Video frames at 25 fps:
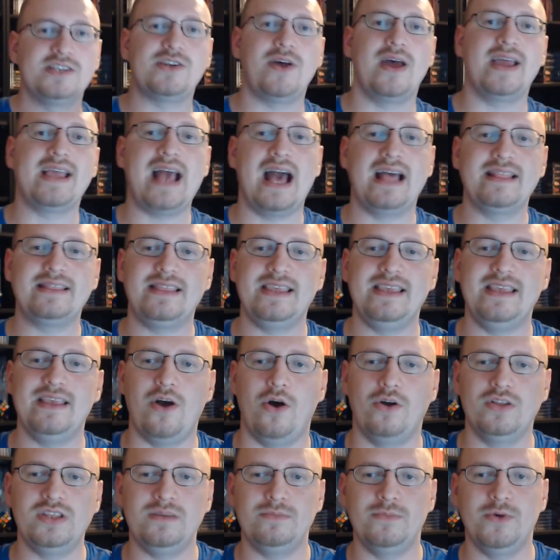So I got the
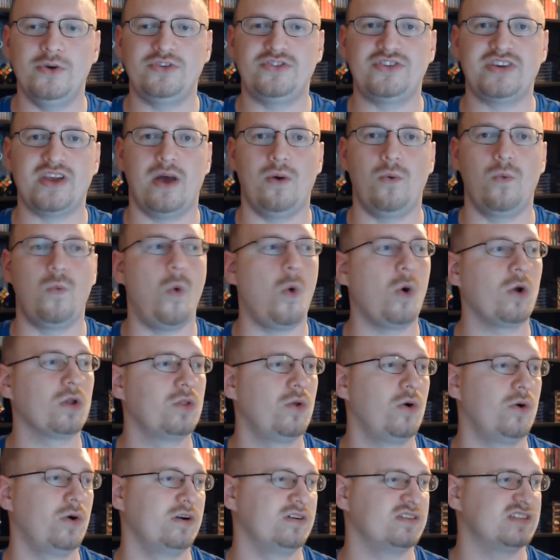Onimusha
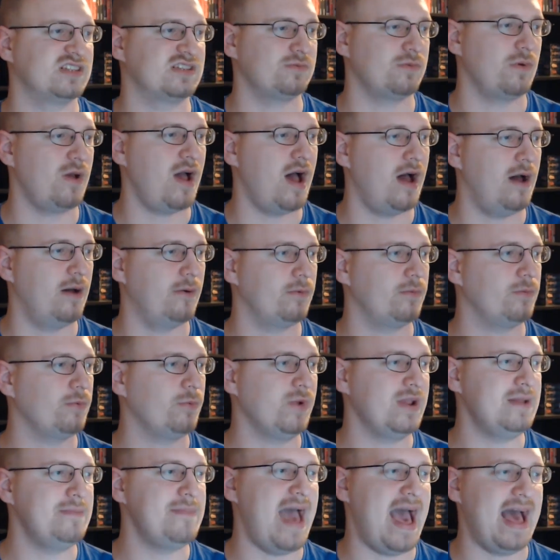Warlords
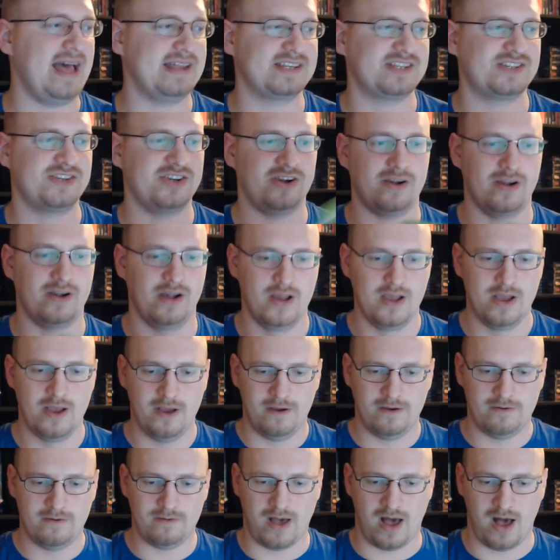remaster
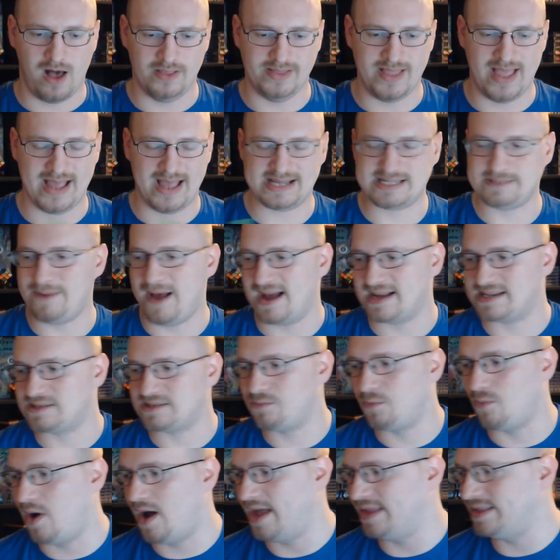on
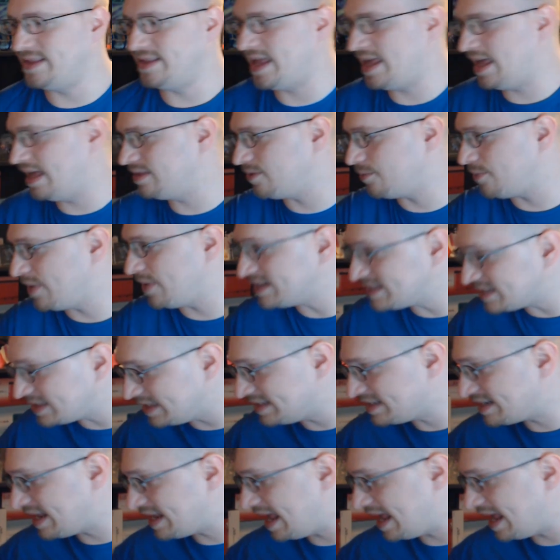Xbox One, and the rest of these